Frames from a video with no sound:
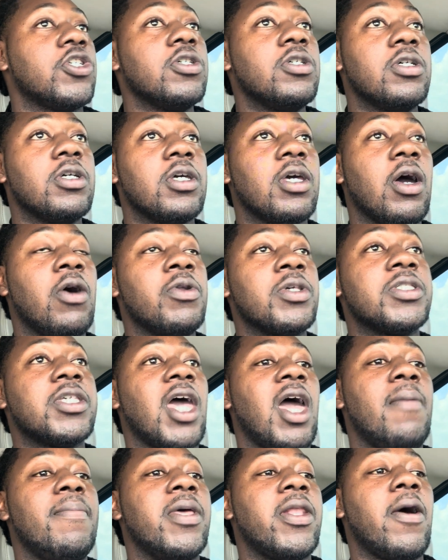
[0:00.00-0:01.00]
The only
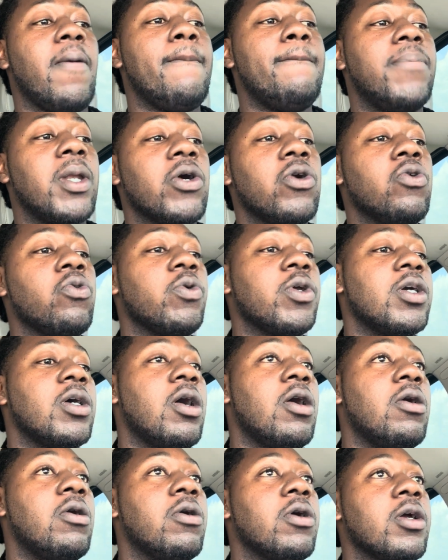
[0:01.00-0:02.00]
time it'll blow real
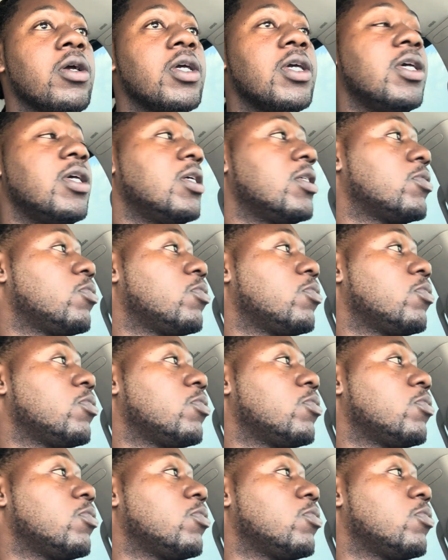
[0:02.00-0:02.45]
hard is